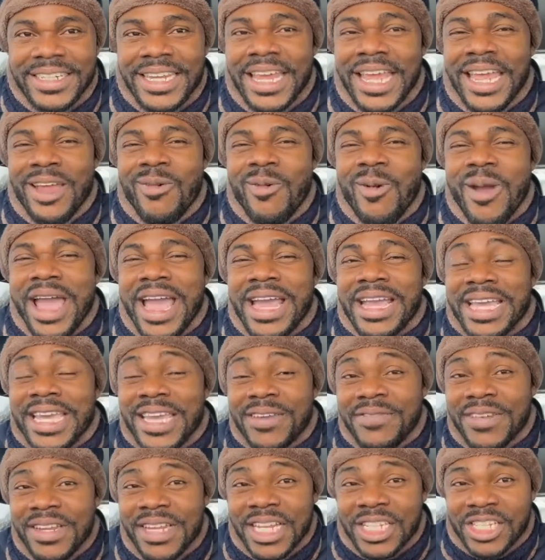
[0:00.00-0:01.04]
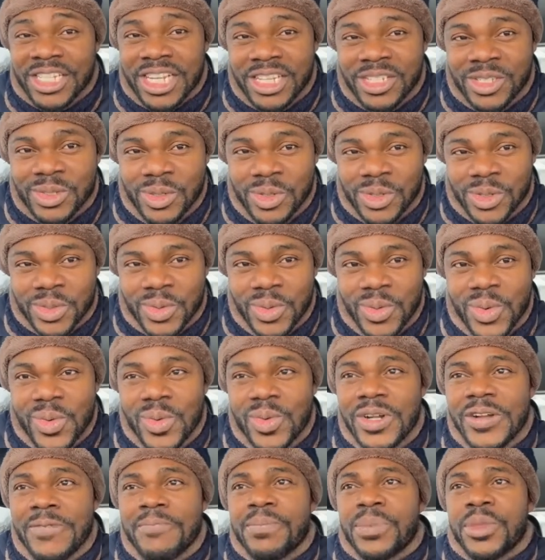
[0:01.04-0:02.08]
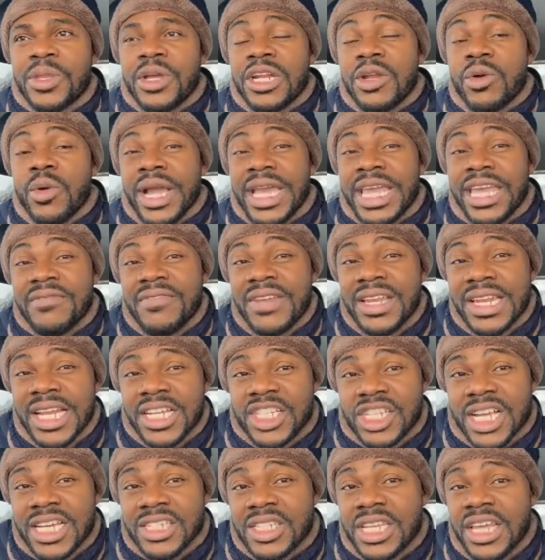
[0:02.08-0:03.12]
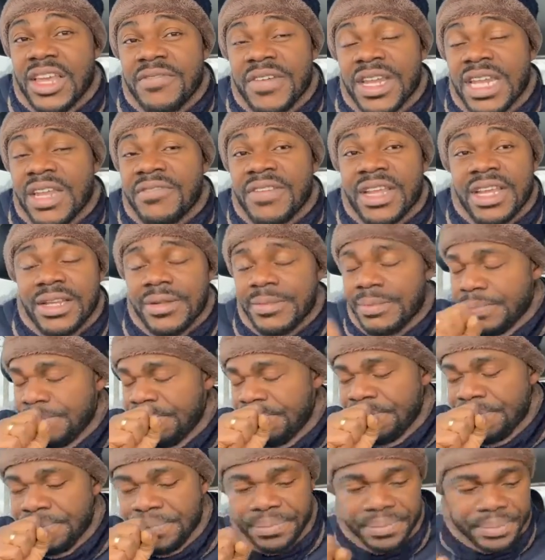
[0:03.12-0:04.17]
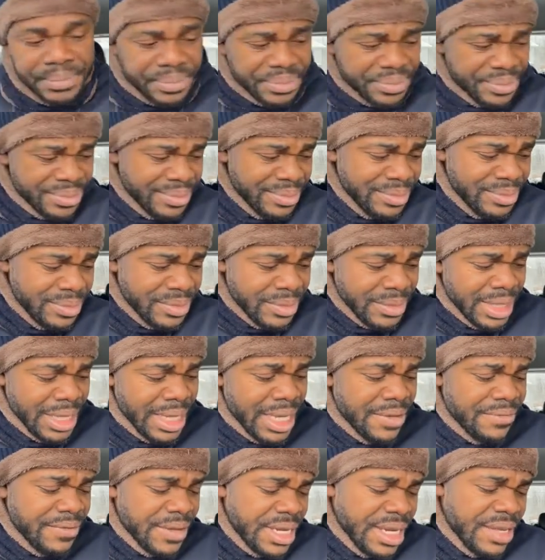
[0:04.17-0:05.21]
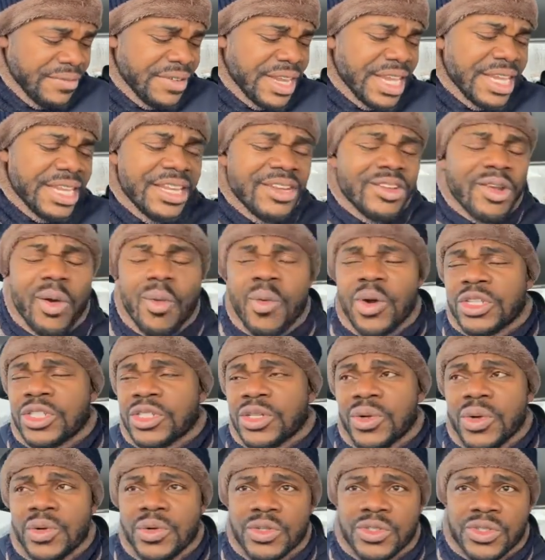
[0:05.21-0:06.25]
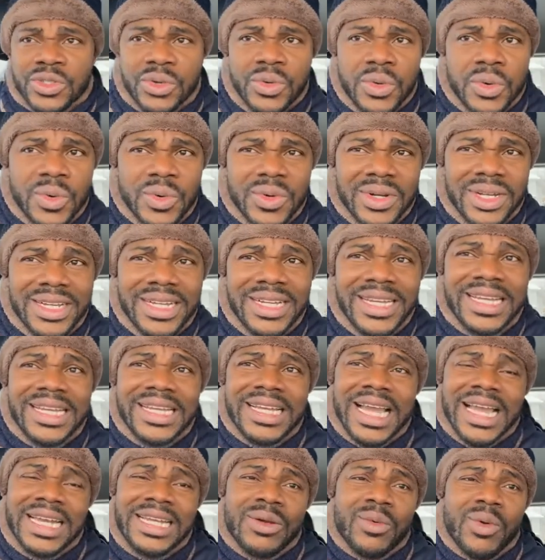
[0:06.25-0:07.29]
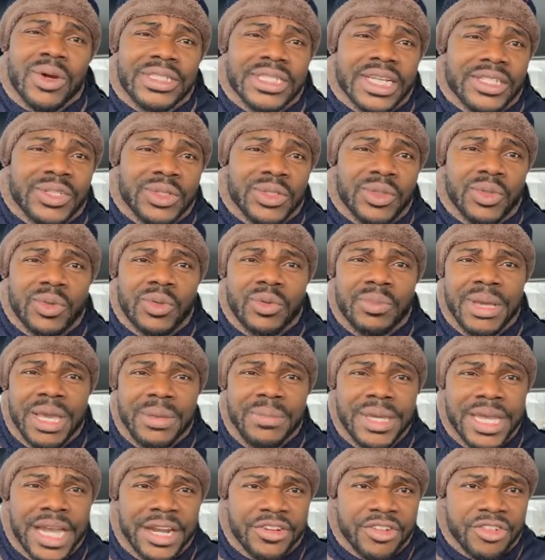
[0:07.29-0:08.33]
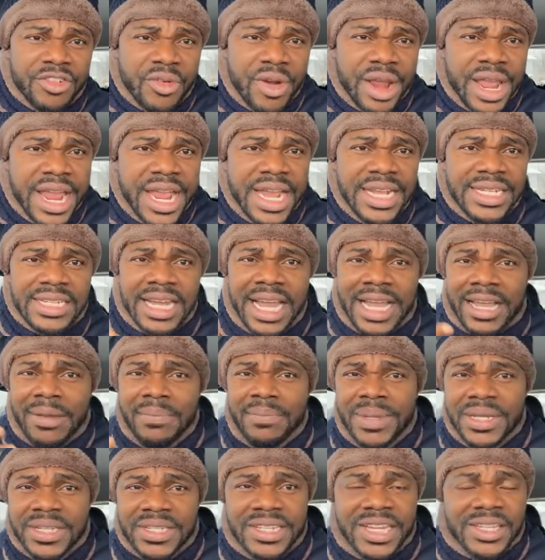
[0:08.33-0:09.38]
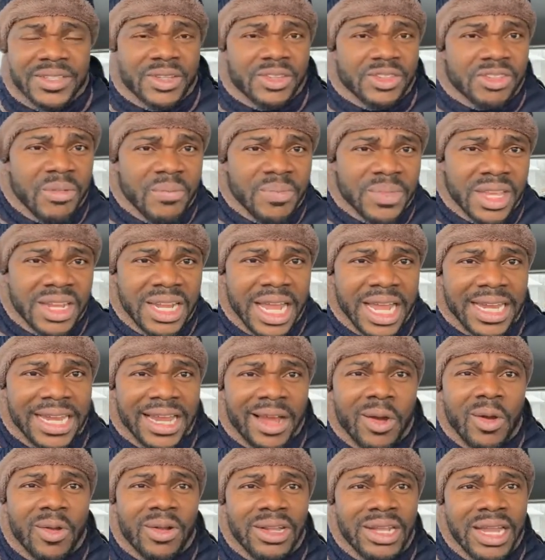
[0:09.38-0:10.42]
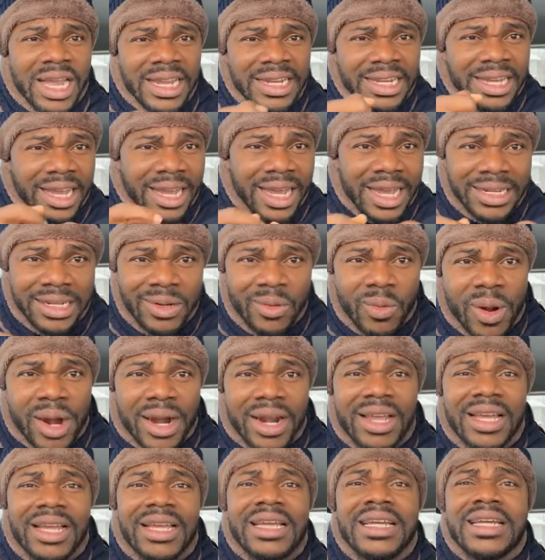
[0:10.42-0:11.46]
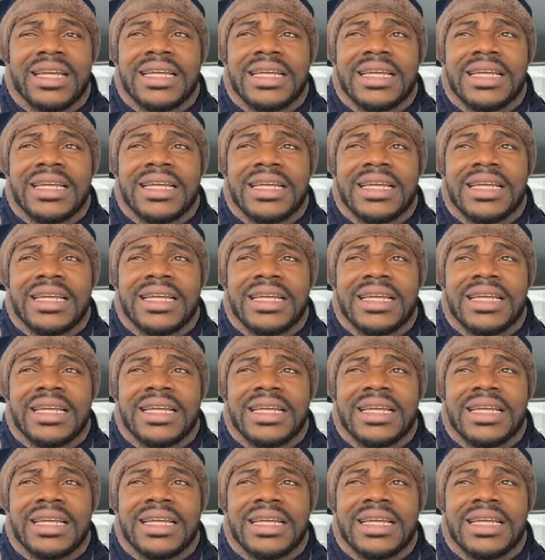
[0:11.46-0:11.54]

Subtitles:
They were given the chance to school. They were given the chance, even if they did not want to go to school and they wanted to do maybe a trade, like a business or something like that, or learn handiwork,